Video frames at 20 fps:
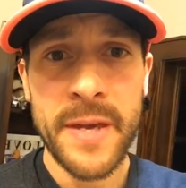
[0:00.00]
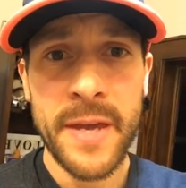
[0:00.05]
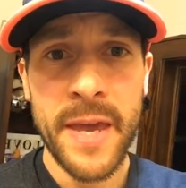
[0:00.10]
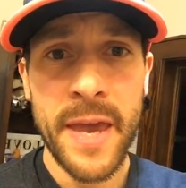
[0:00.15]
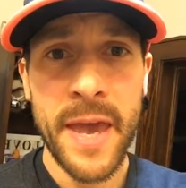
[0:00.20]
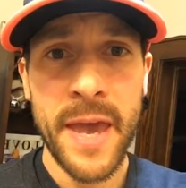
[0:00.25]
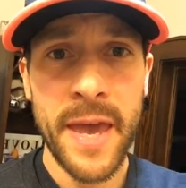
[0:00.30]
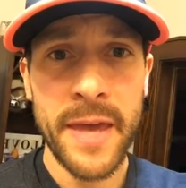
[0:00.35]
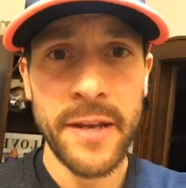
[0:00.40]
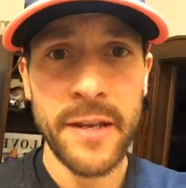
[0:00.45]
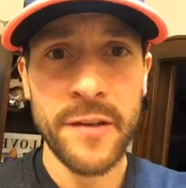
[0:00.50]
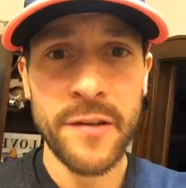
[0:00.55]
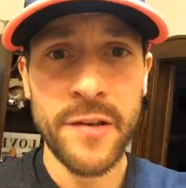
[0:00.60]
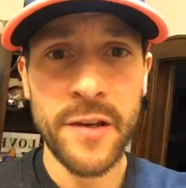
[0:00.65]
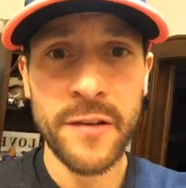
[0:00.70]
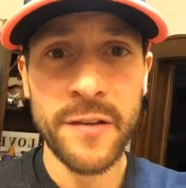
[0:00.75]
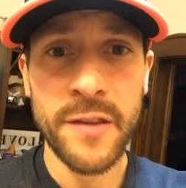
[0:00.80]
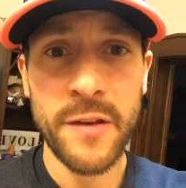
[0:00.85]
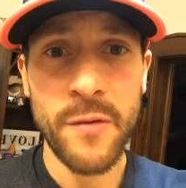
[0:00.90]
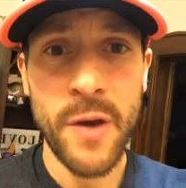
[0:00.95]
And it's
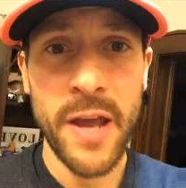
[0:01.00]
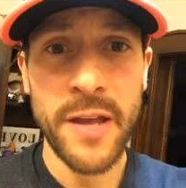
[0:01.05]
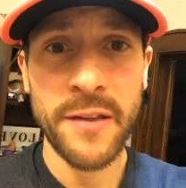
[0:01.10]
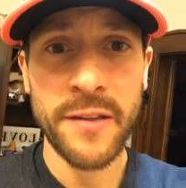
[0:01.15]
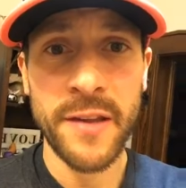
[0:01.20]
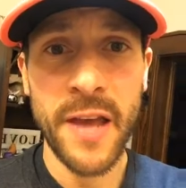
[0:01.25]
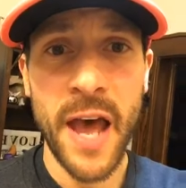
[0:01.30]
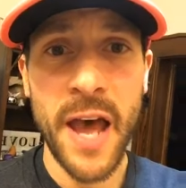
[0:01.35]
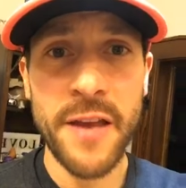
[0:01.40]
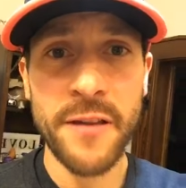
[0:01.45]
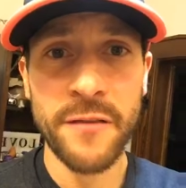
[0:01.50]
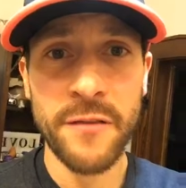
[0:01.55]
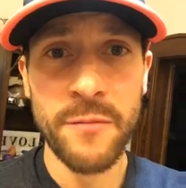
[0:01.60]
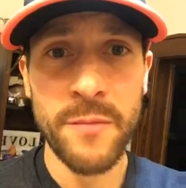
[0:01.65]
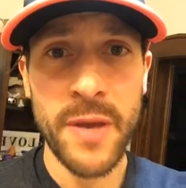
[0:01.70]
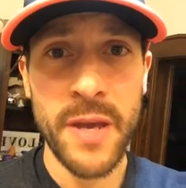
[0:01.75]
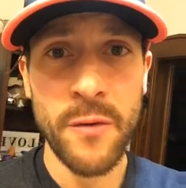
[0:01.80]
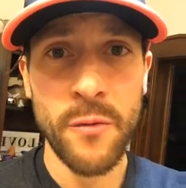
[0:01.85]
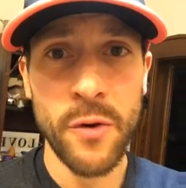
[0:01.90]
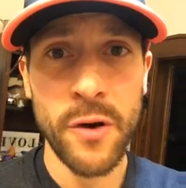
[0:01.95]
just the right size for
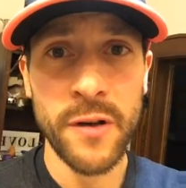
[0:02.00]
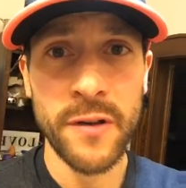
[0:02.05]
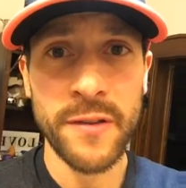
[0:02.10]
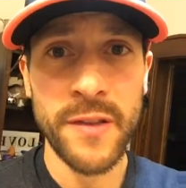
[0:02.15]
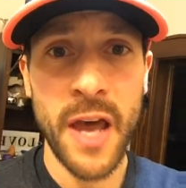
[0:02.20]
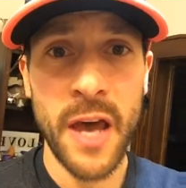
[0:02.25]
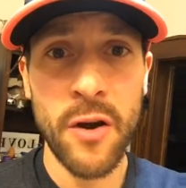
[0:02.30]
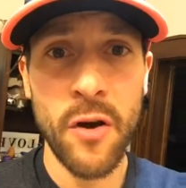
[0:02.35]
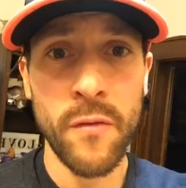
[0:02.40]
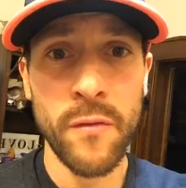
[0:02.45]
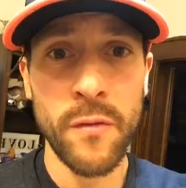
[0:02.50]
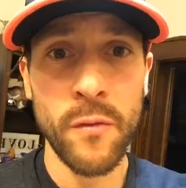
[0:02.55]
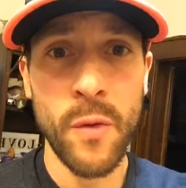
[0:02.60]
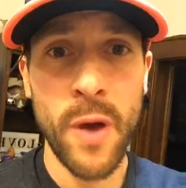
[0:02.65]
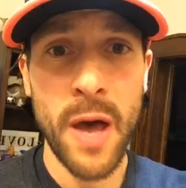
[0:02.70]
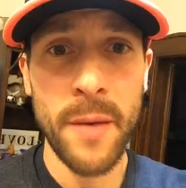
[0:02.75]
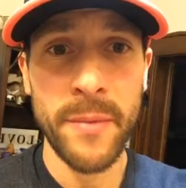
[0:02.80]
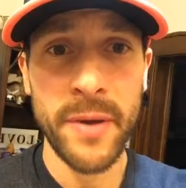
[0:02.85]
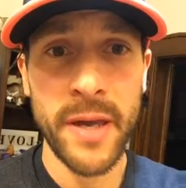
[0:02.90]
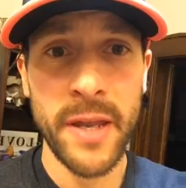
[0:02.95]
me where it's not
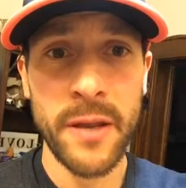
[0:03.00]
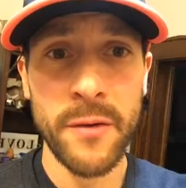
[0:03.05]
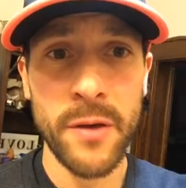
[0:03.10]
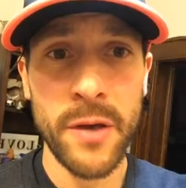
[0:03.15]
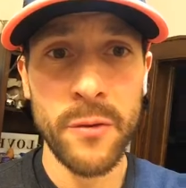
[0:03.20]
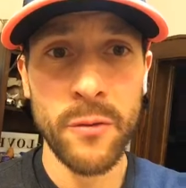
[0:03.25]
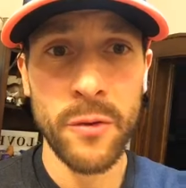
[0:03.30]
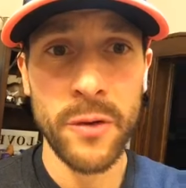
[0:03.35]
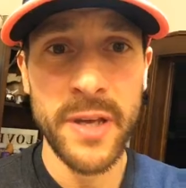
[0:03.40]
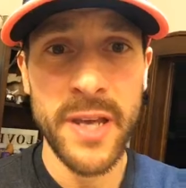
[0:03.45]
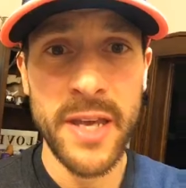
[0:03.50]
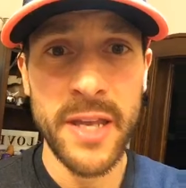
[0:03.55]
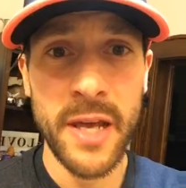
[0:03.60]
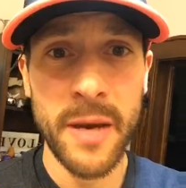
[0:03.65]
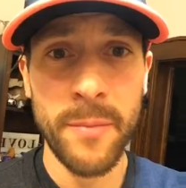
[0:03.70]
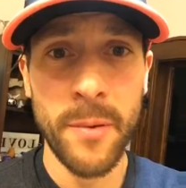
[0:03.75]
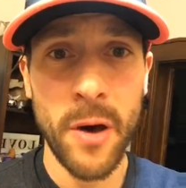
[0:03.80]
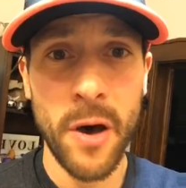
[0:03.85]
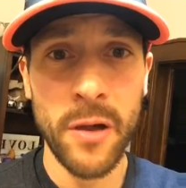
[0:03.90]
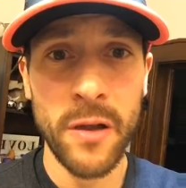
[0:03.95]
overwhelming and it, it will eat
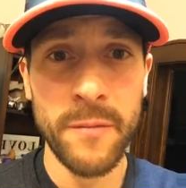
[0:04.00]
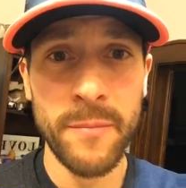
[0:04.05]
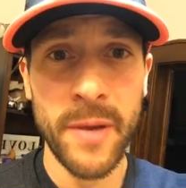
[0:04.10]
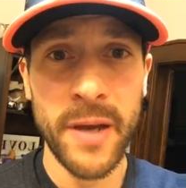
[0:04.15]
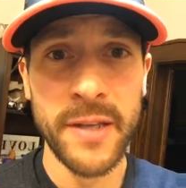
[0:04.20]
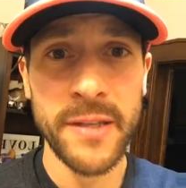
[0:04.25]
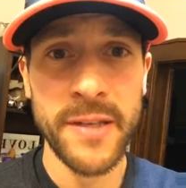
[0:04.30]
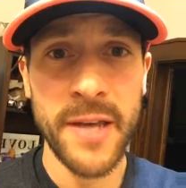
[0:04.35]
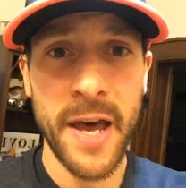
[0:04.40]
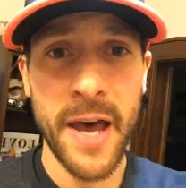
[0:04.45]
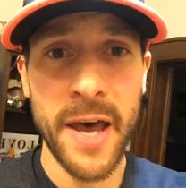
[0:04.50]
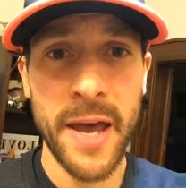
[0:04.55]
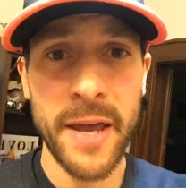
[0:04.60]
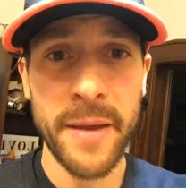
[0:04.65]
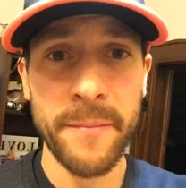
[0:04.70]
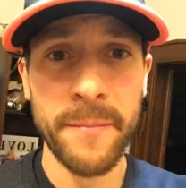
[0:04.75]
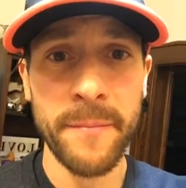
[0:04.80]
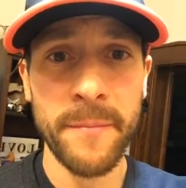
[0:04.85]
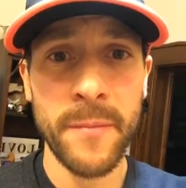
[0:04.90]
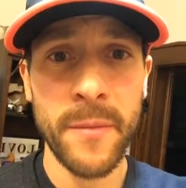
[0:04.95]
up all of my
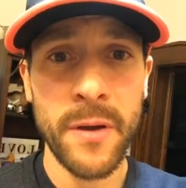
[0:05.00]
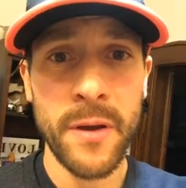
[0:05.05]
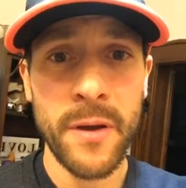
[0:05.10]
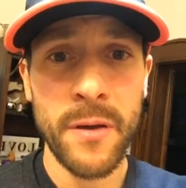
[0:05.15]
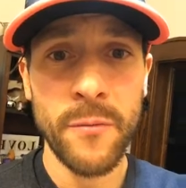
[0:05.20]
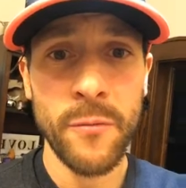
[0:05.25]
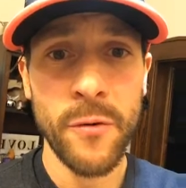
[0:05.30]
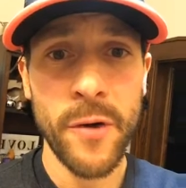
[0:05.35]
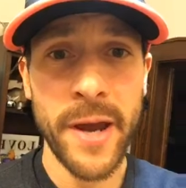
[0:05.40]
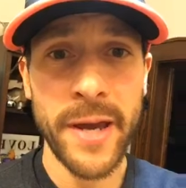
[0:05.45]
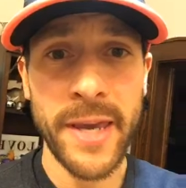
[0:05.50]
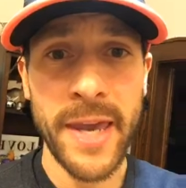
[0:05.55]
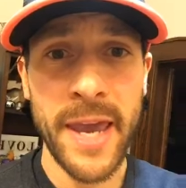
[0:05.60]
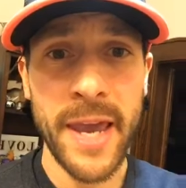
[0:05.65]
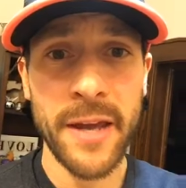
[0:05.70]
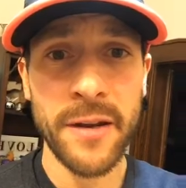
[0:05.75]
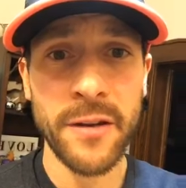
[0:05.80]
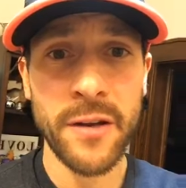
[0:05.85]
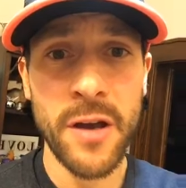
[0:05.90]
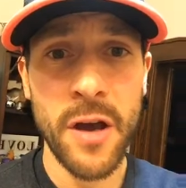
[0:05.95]
time where I
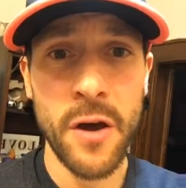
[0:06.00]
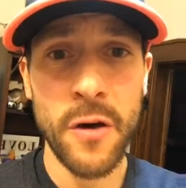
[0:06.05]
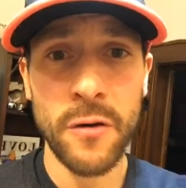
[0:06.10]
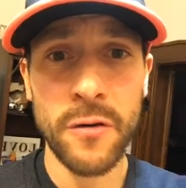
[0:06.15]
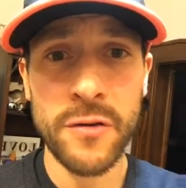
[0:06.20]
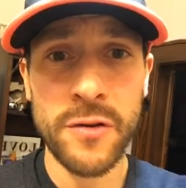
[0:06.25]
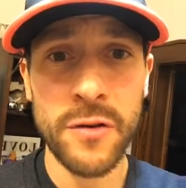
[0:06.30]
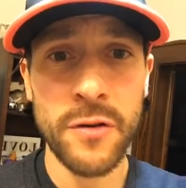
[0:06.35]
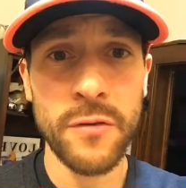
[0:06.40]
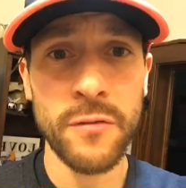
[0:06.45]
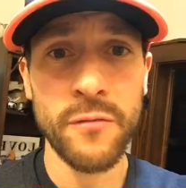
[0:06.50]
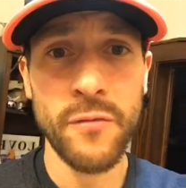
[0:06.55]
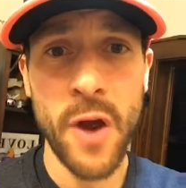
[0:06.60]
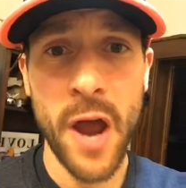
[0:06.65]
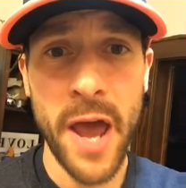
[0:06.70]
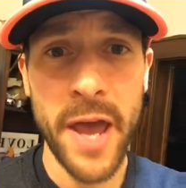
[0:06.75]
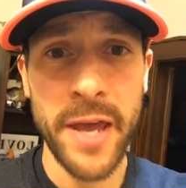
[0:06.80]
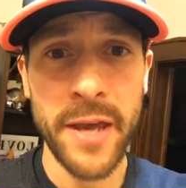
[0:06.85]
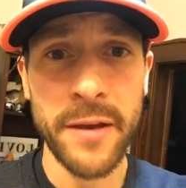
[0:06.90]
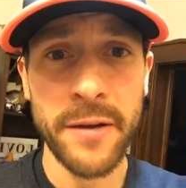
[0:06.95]
can't coach or
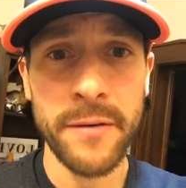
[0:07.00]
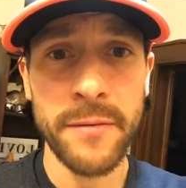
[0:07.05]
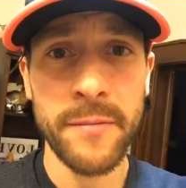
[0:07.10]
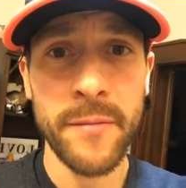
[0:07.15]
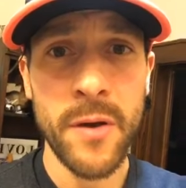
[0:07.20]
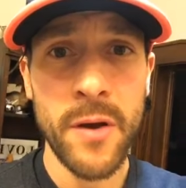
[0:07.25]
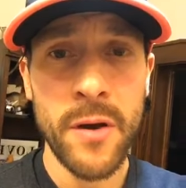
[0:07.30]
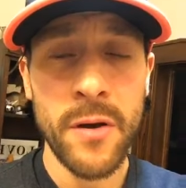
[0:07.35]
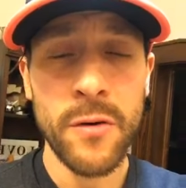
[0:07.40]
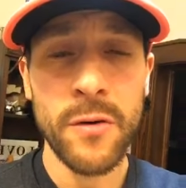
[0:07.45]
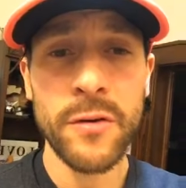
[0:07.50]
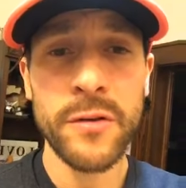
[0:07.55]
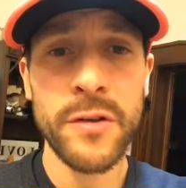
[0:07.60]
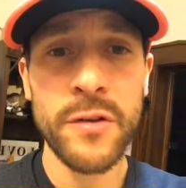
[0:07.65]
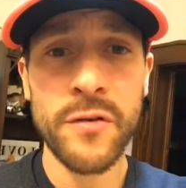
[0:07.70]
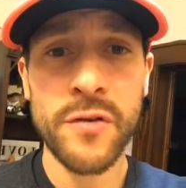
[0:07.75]
write or do